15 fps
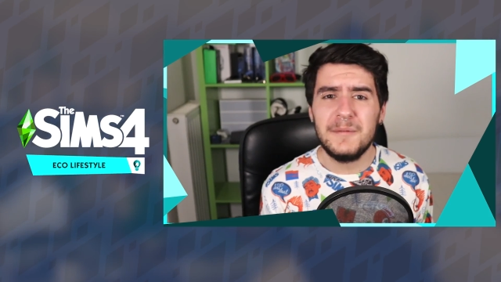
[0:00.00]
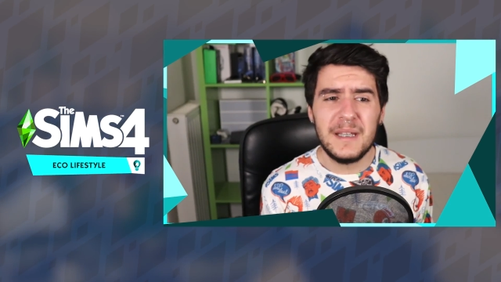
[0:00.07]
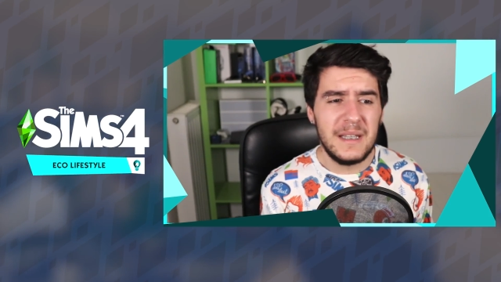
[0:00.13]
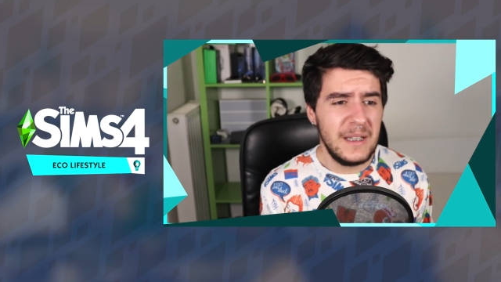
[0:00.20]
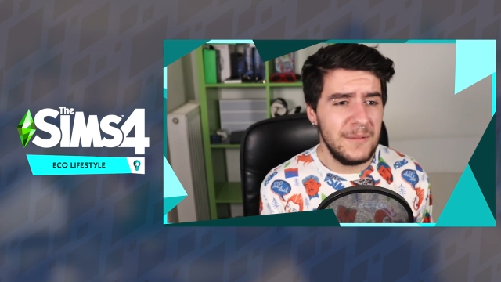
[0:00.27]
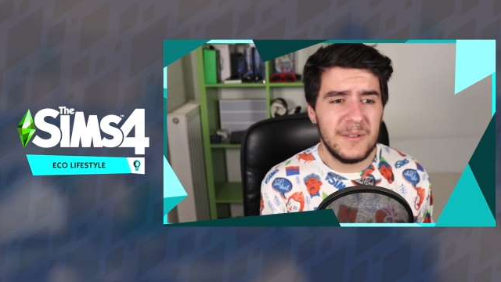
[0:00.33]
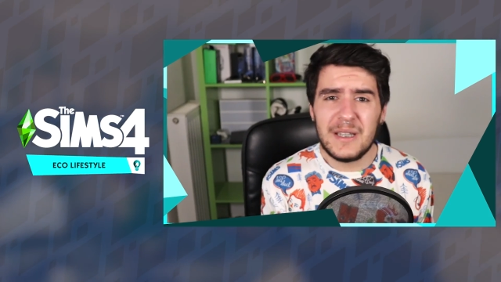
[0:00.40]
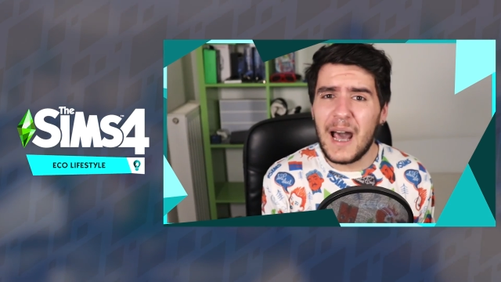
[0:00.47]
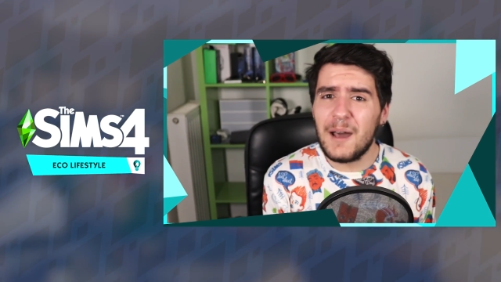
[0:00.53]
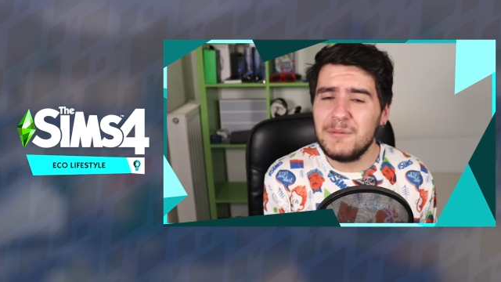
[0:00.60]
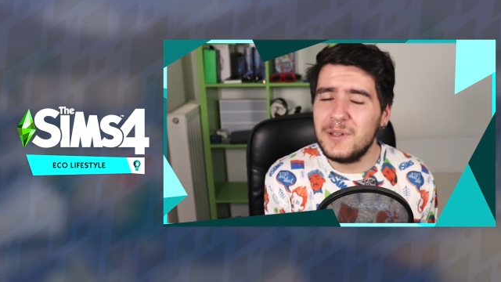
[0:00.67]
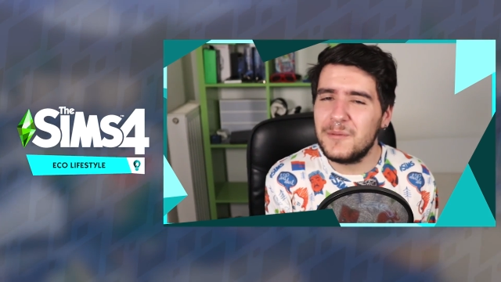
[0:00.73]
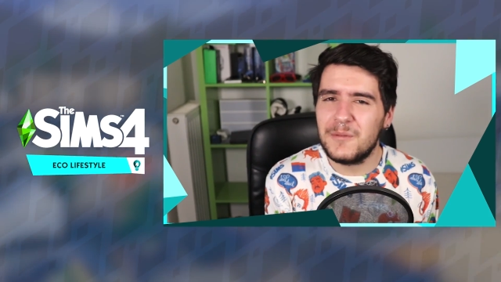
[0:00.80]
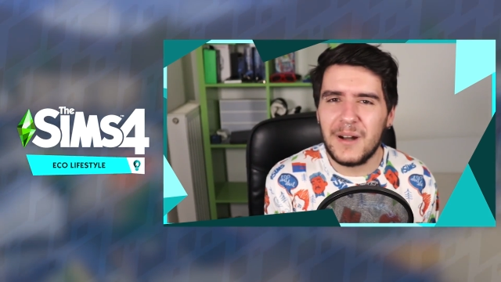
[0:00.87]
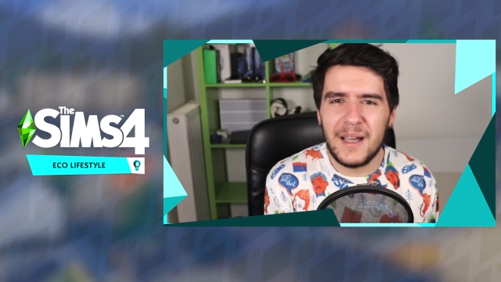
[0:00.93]
if they even
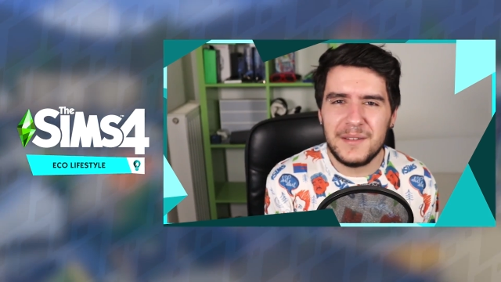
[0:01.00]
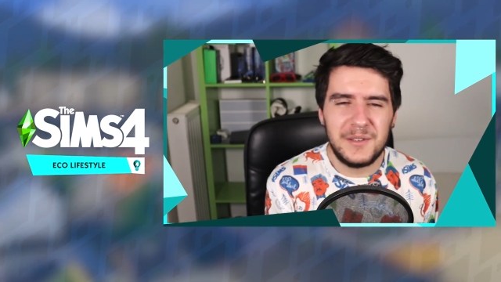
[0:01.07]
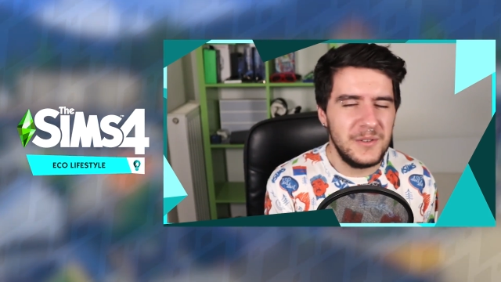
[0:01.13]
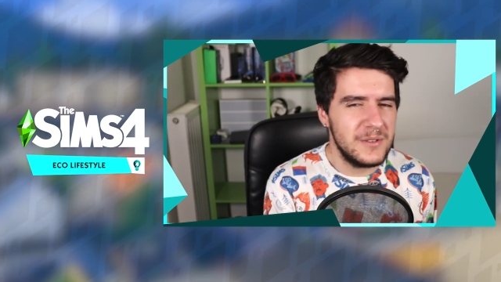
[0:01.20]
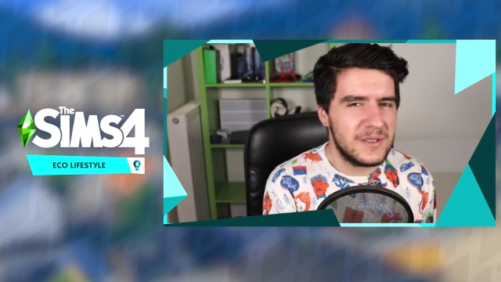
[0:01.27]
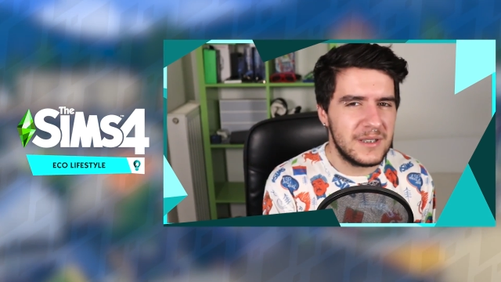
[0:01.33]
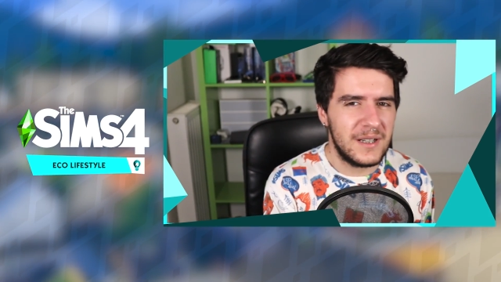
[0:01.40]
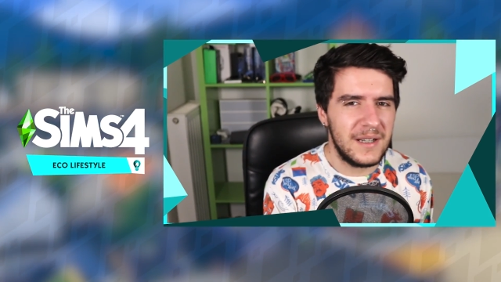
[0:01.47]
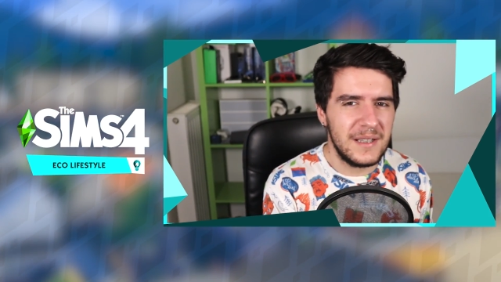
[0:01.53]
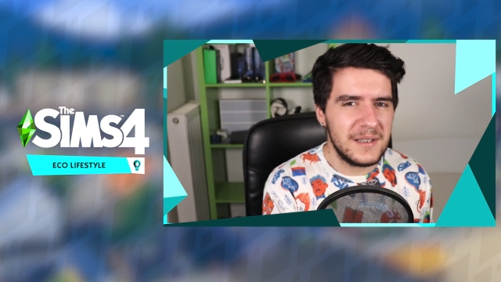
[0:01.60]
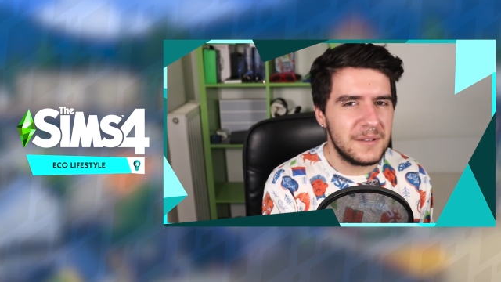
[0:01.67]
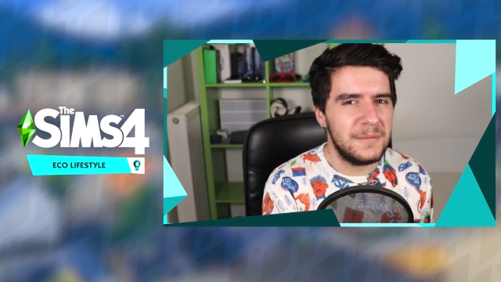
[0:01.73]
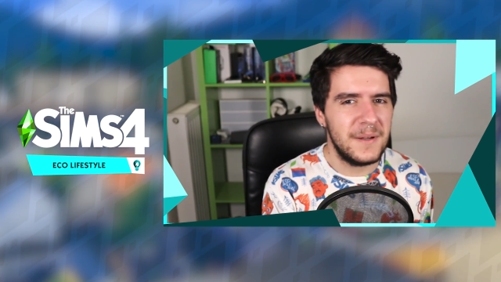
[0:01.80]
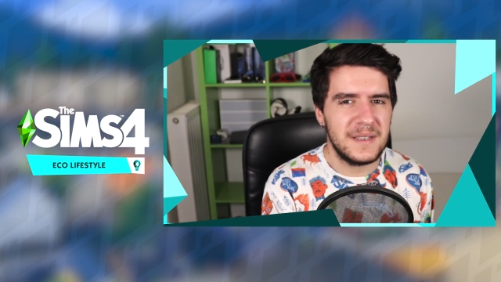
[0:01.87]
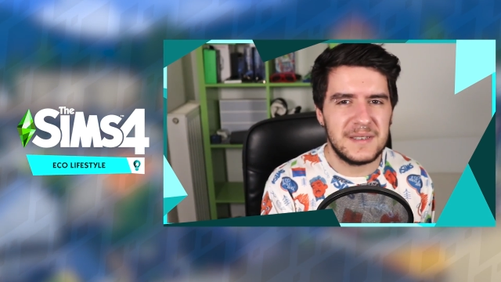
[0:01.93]
have the right user
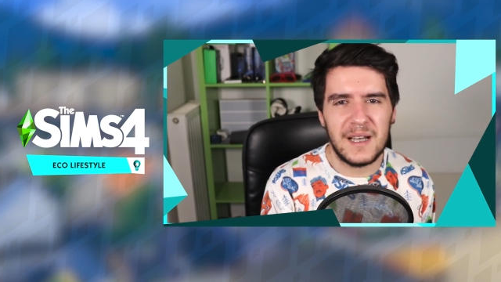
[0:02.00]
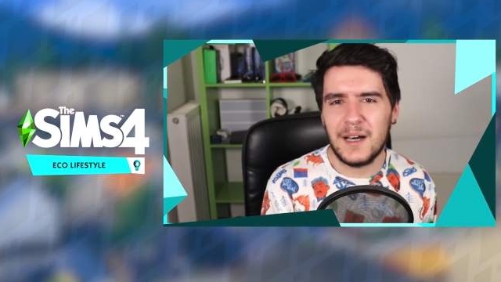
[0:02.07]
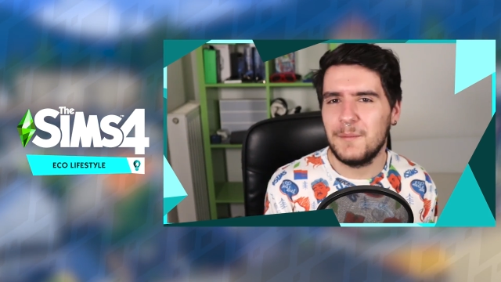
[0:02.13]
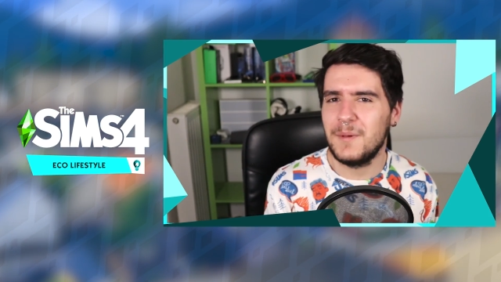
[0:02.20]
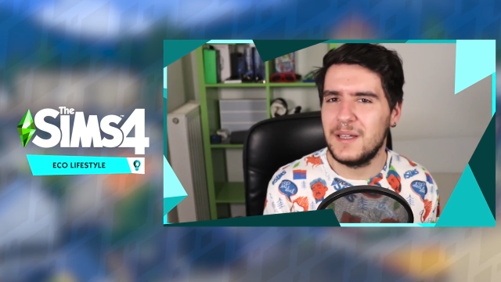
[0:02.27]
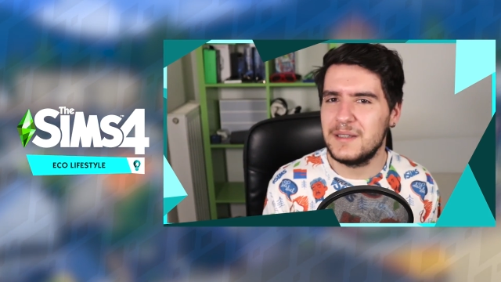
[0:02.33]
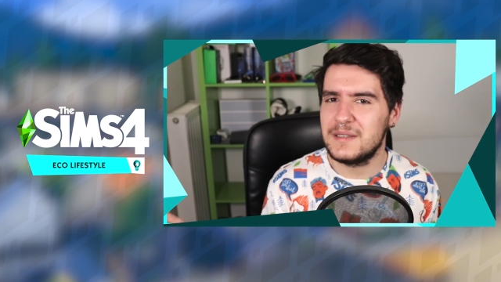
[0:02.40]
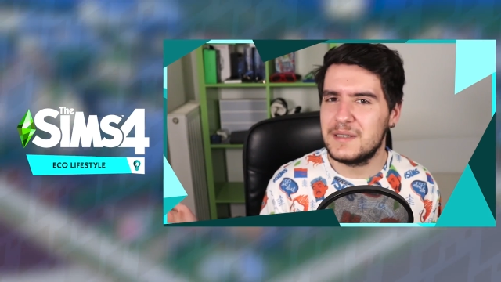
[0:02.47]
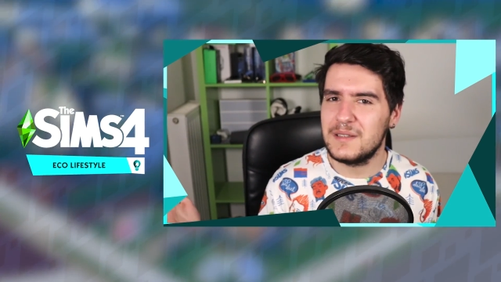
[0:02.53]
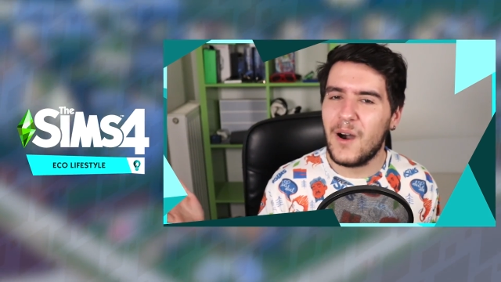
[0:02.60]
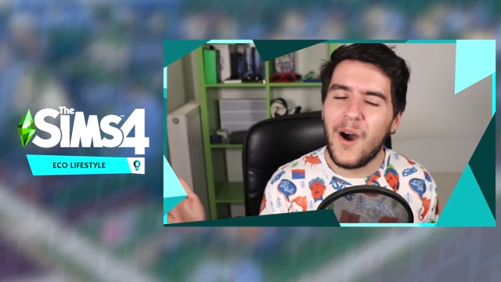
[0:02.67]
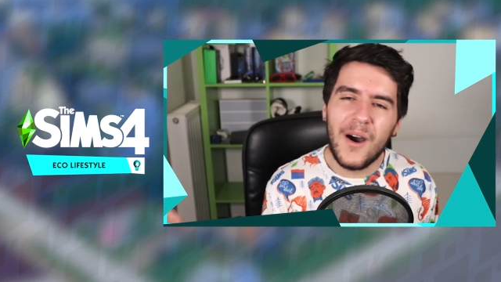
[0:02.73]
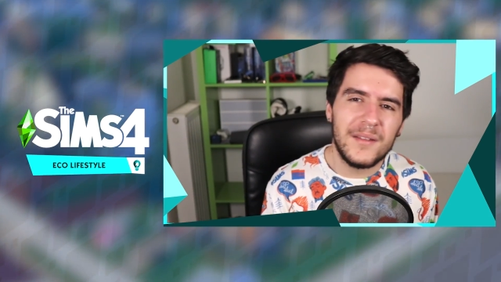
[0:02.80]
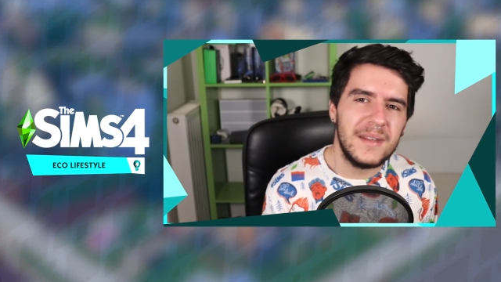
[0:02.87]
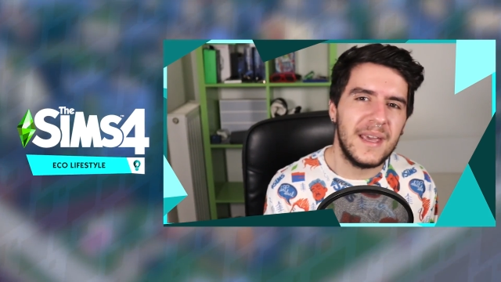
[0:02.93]
interface elements
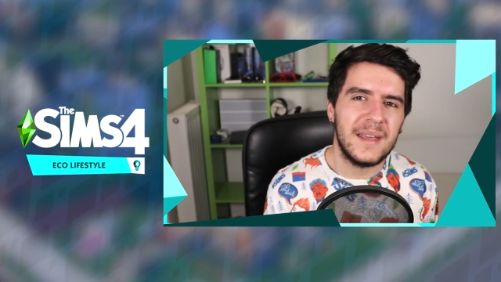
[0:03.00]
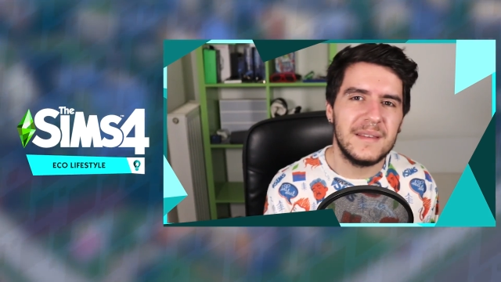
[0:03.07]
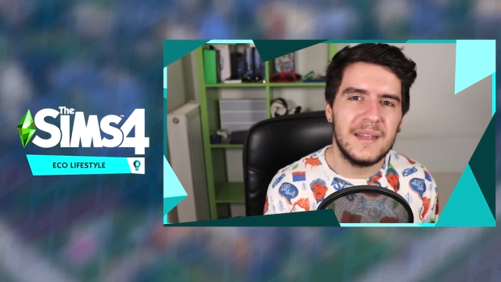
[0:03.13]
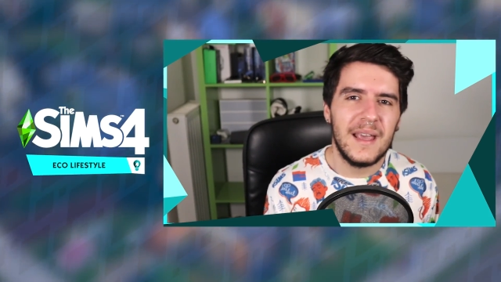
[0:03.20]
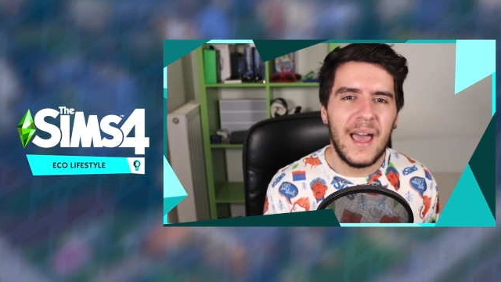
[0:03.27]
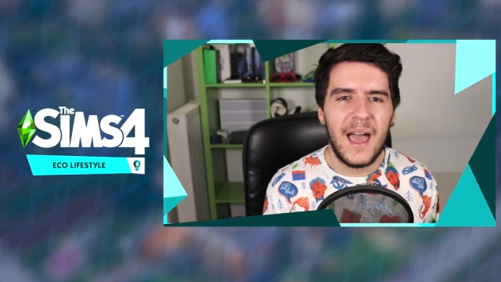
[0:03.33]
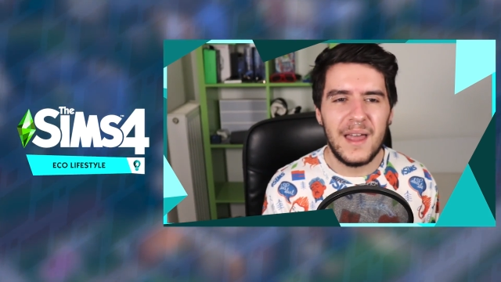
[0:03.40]
on it,